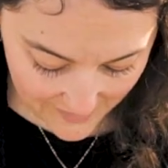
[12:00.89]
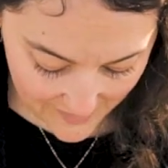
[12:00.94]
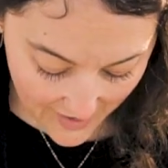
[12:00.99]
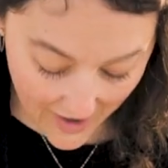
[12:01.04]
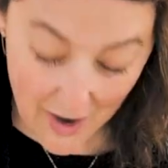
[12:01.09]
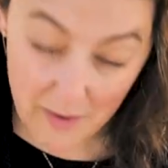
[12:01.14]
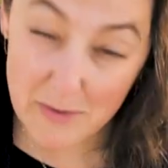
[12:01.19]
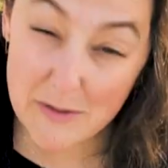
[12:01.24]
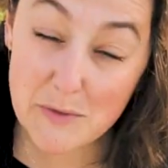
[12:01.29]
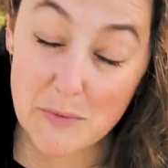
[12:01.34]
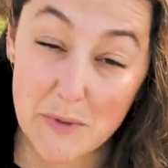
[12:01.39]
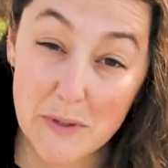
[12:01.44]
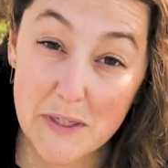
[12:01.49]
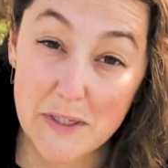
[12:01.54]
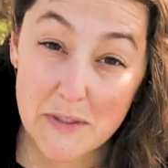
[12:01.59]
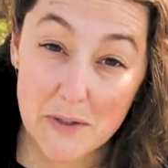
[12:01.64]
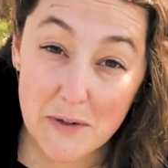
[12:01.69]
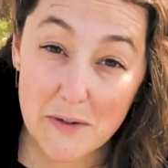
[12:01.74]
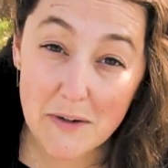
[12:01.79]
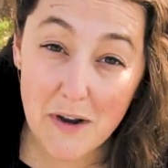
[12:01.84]
I was really
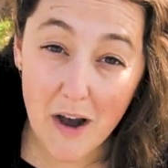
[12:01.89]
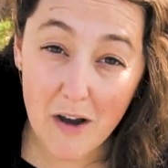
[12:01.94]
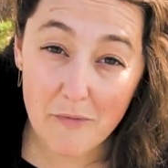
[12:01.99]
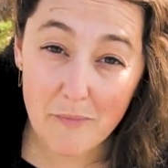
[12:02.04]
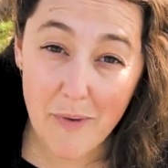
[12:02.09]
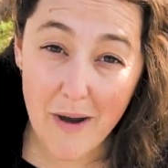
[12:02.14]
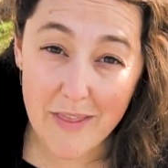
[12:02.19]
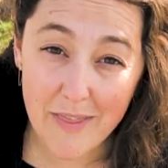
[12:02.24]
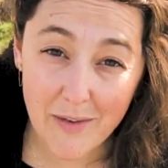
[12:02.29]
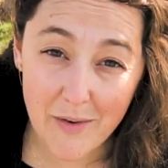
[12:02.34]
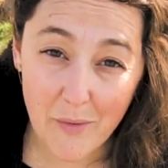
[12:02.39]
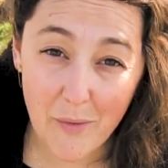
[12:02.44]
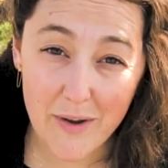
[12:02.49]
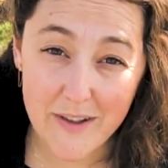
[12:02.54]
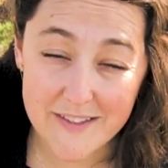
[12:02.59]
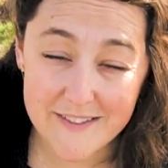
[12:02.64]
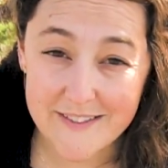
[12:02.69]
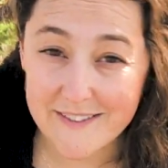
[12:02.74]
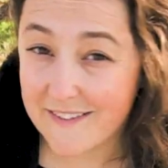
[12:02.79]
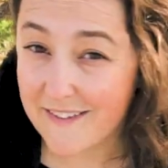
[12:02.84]
turned off by the
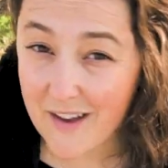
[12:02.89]
noise.